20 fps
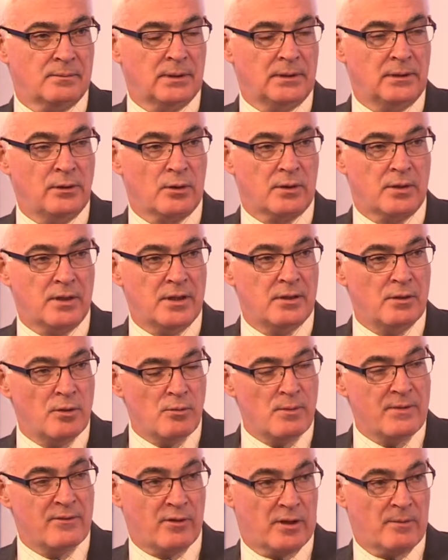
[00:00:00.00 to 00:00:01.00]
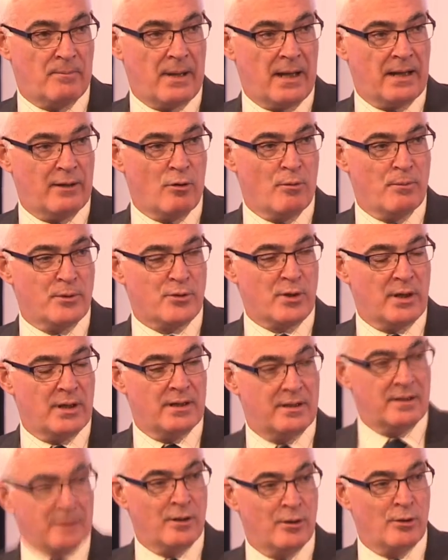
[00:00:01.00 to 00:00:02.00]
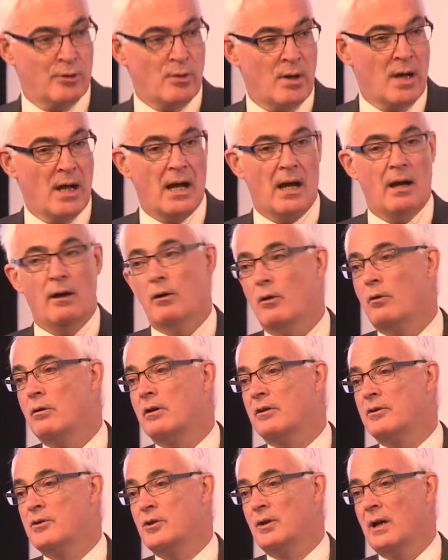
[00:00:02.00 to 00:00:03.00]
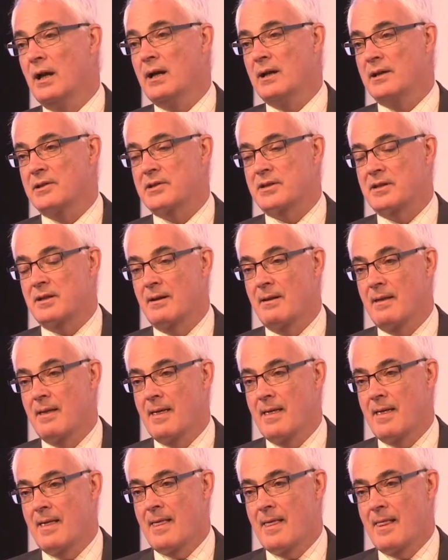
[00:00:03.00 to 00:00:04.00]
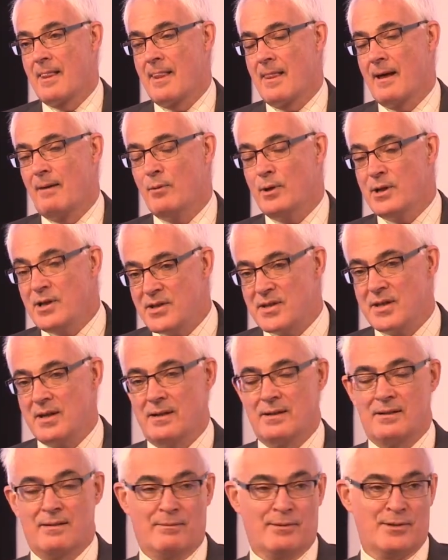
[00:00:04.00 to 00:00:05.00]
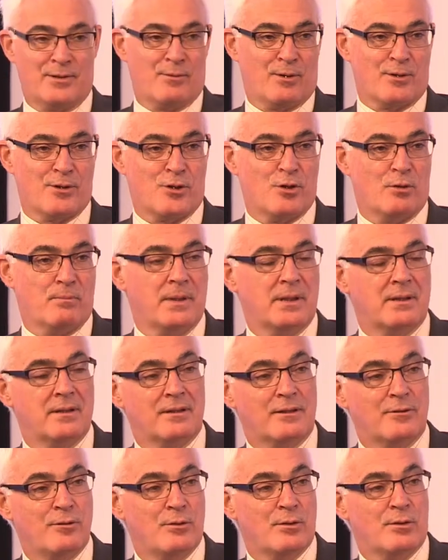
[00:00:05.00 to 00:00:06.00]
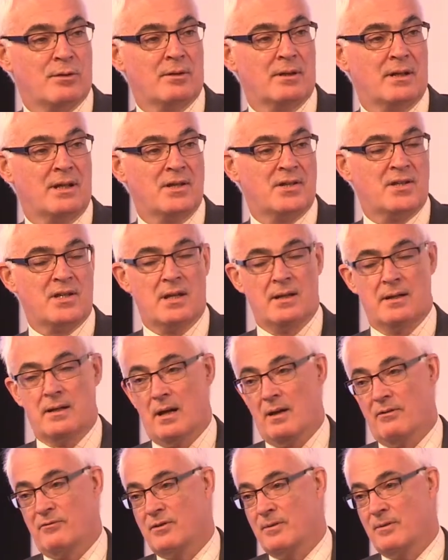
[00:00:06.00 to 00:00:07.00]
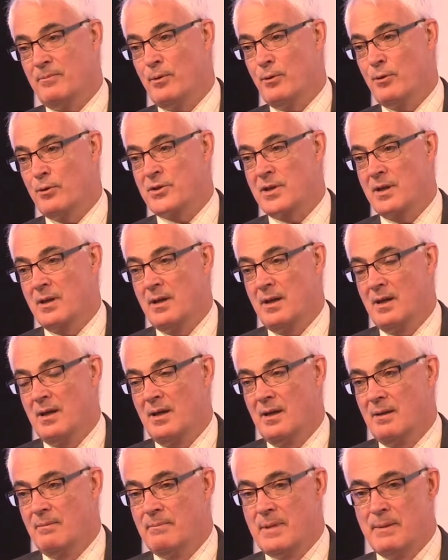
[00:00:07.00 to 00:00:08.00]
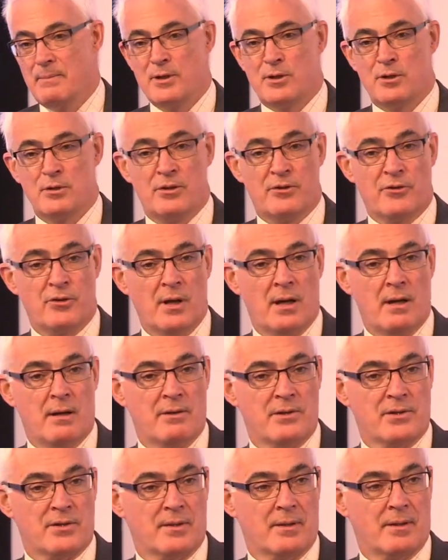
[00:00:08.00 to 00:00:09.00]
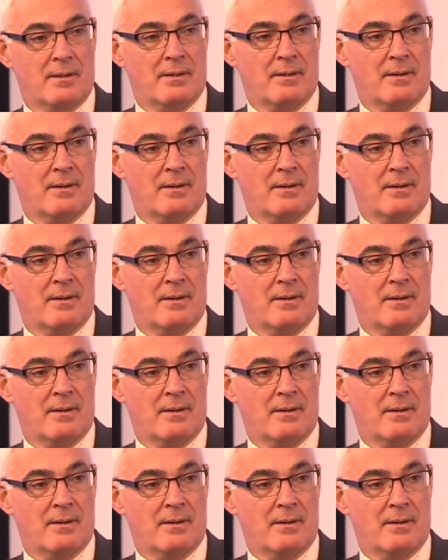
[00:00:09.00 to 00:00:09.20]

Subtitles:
well, look, you know we've got a plan almost ready to go. How long can you last? And what he said was what shook me to the core. He said, after a pause, maybe 2 or 3 hours.